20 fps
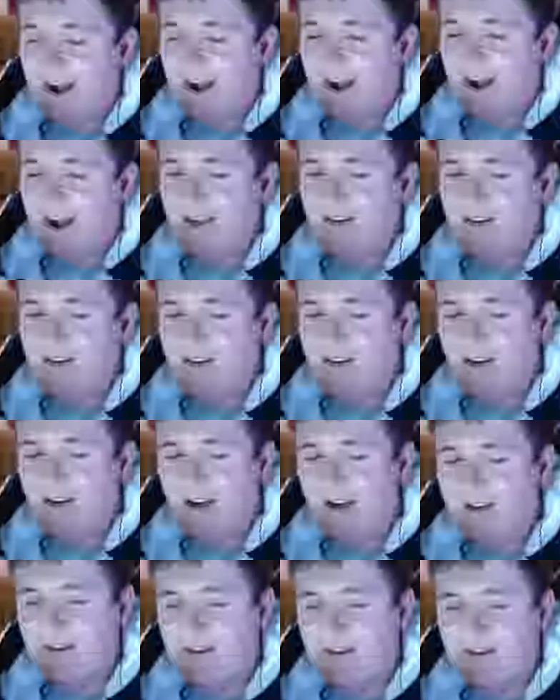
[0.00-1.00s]
I don't know
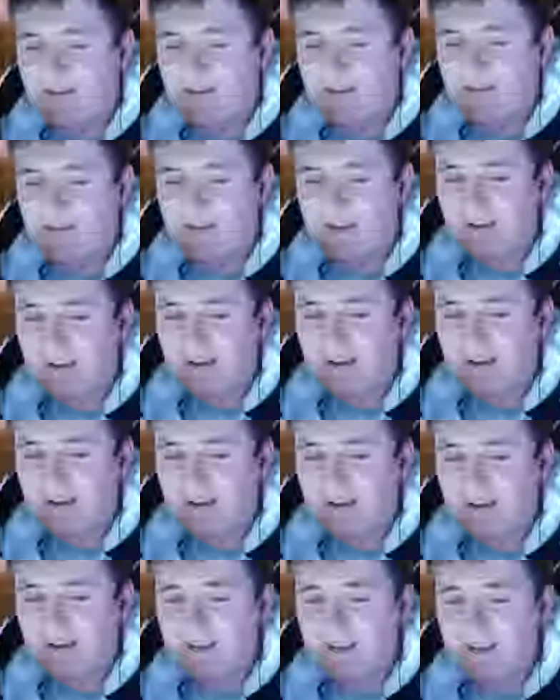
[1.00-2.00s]
how to explain it.
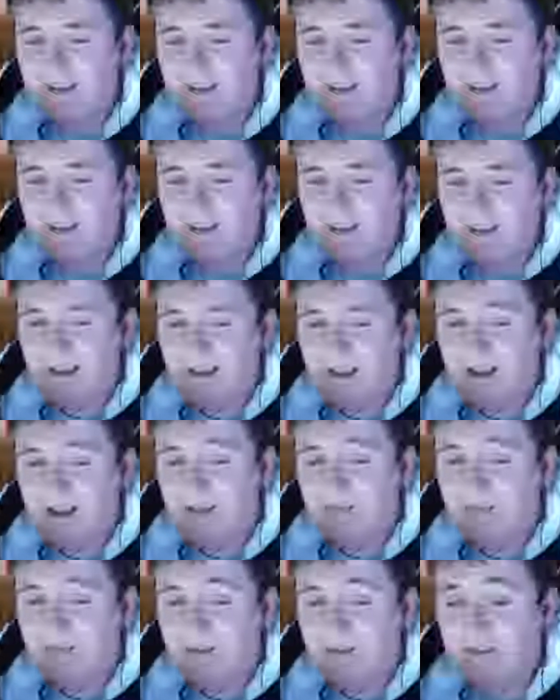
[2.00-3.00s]

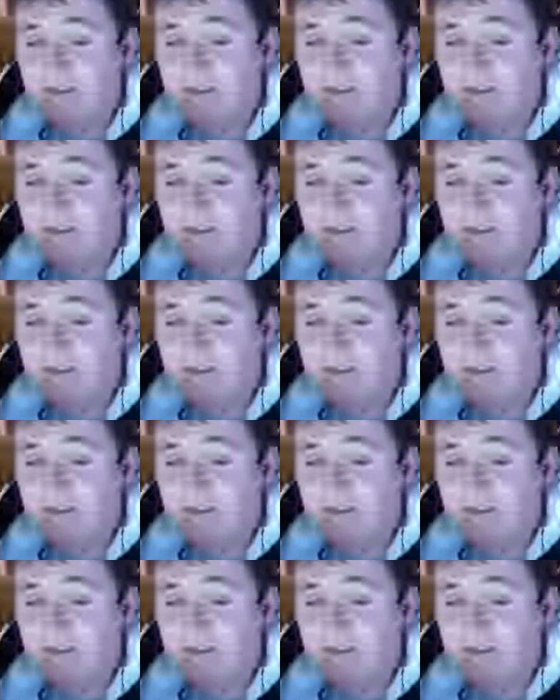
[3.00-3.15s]
Any plans